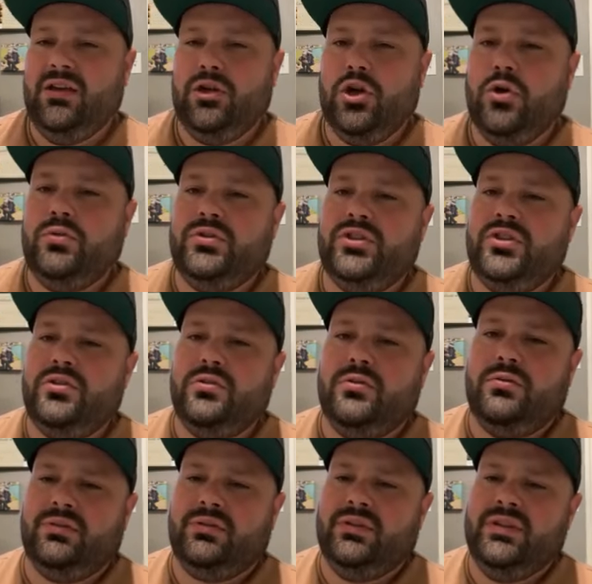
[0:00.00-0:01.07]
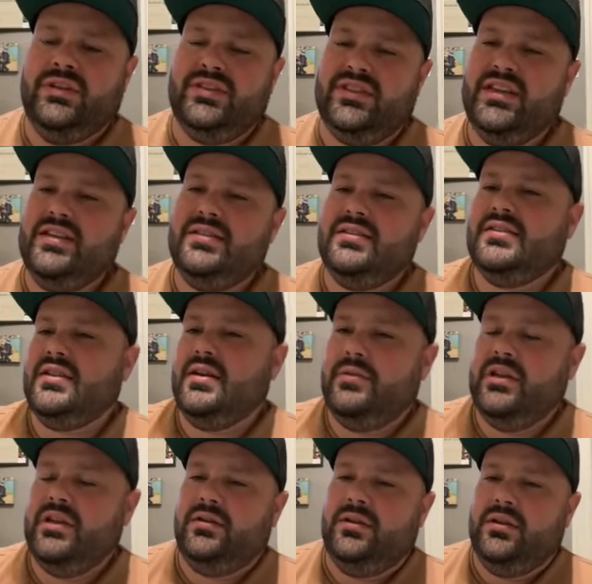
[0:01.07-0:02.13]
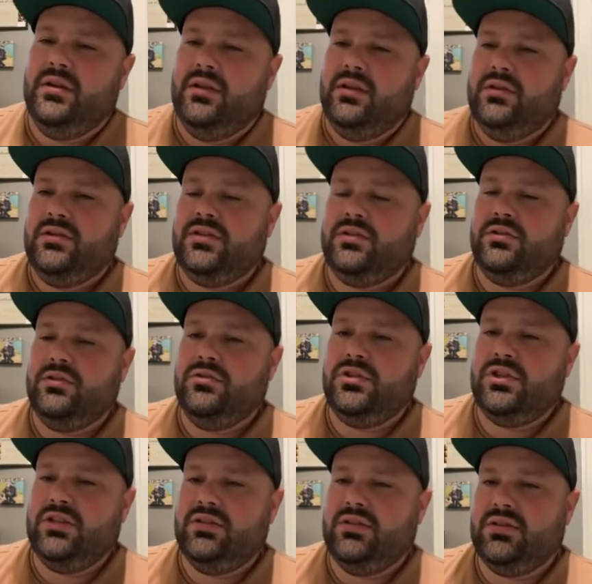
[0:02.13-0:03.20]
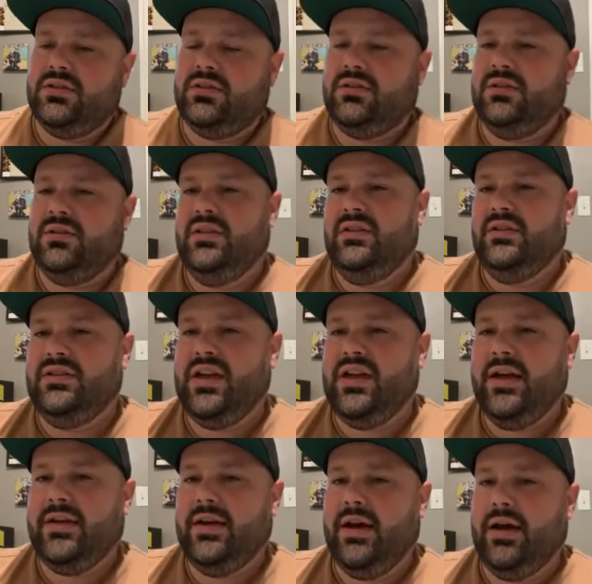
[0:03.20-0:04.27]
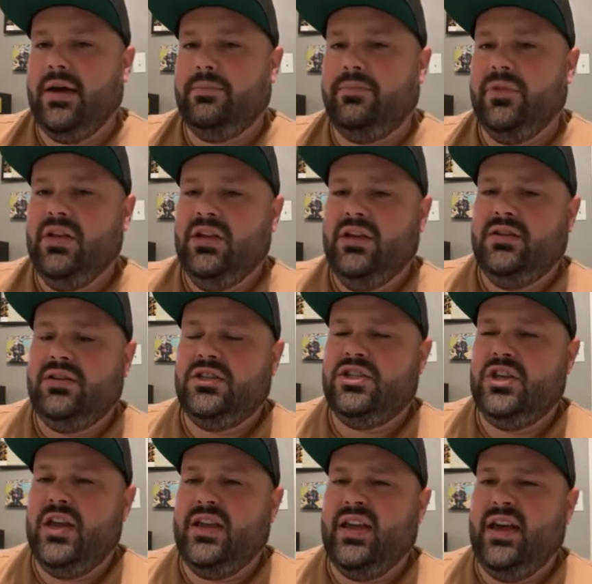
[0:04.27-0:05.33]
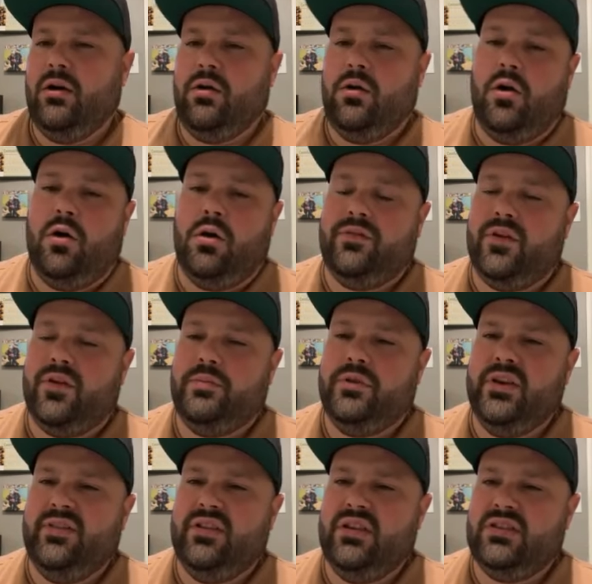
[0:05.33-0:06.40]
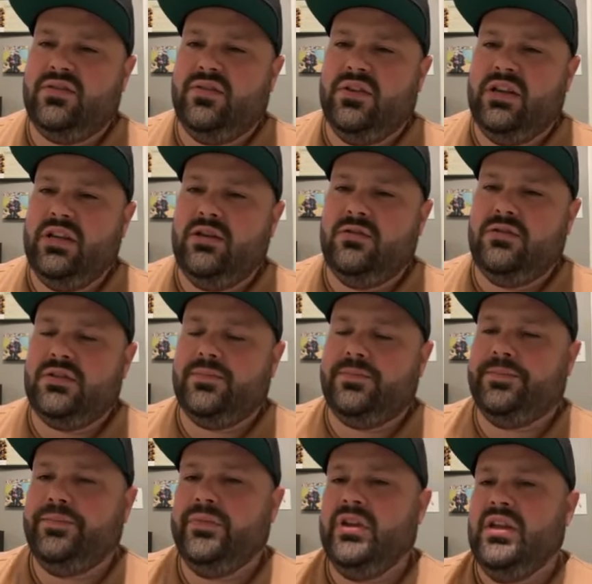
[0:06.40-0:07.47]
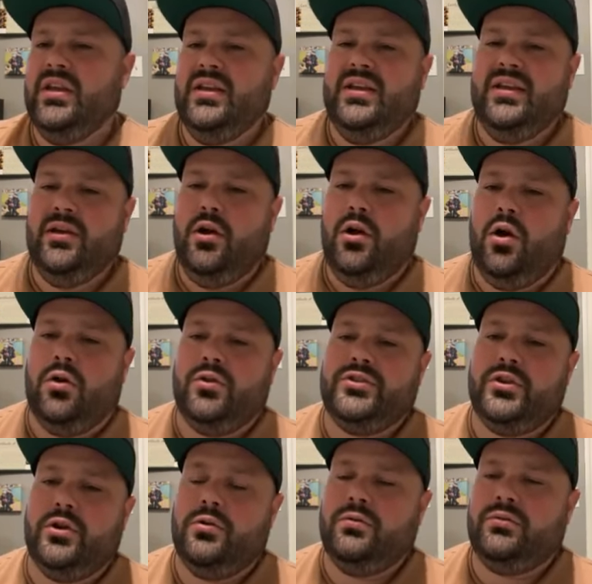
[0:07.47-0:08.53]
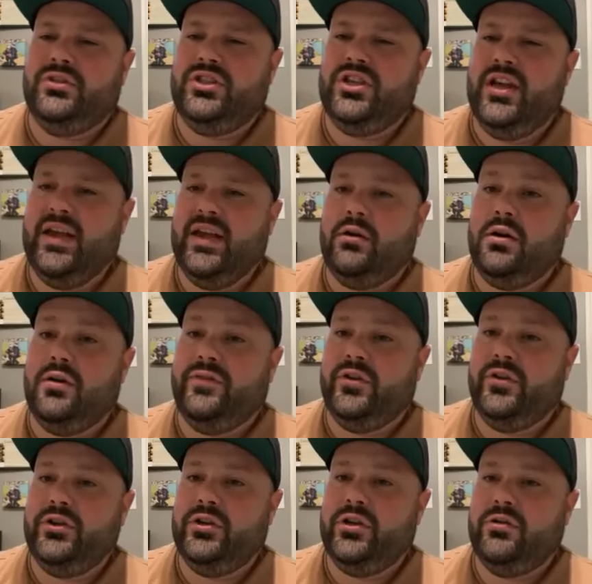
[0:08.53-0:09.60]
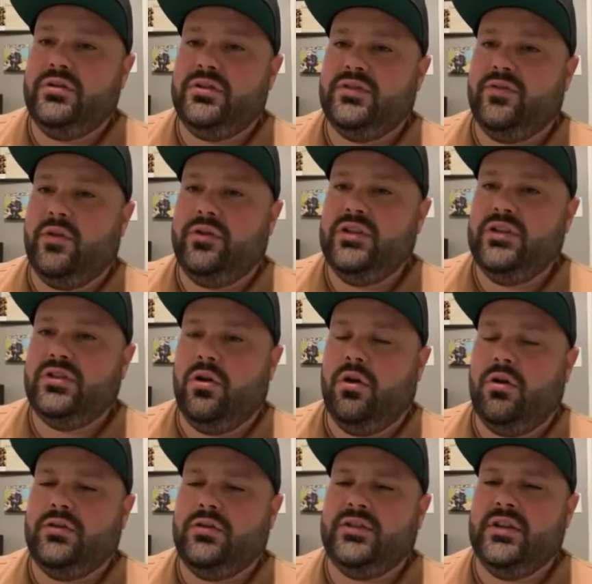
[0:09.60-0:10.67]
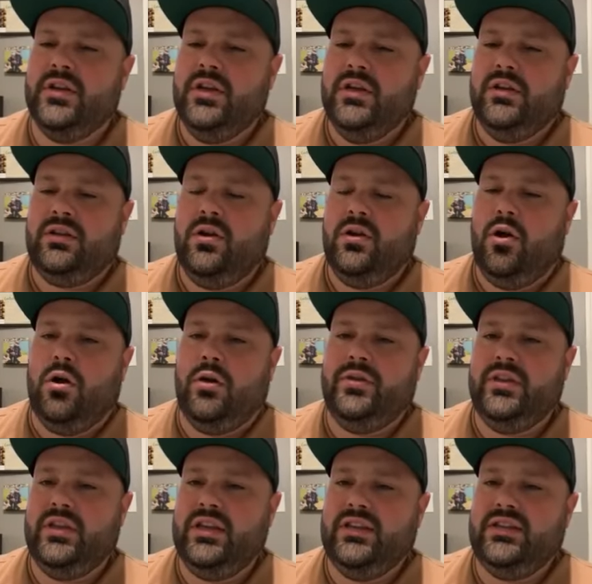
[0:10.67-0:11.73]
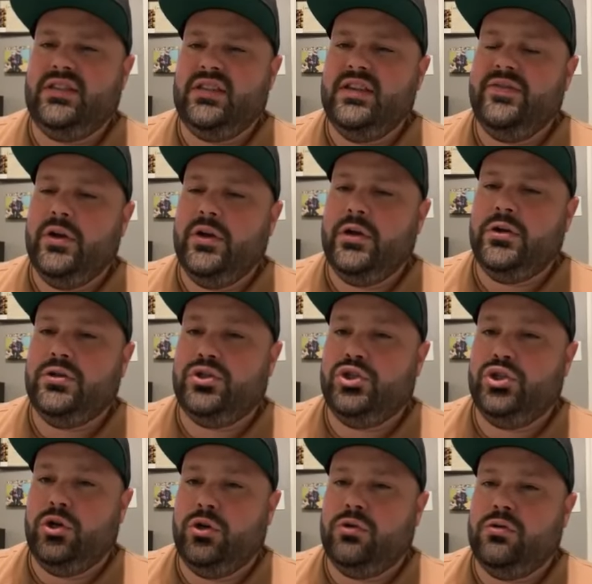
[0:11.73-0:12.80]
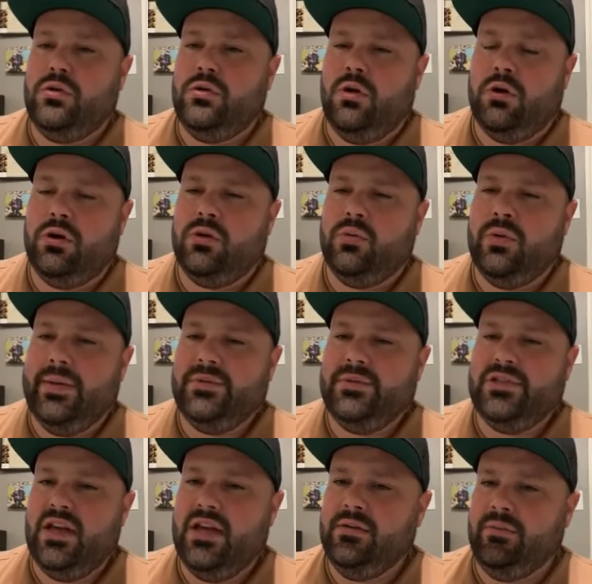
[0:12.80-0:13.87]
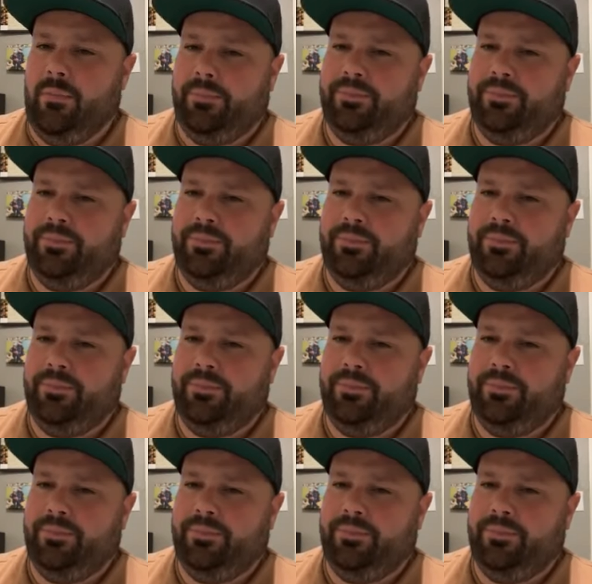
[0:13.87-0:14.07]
Go to SeaSummitSolutions.com to check out all of our previous videos. Also, check out our footnotes of all these calls on the Seafarer's Journal on our website,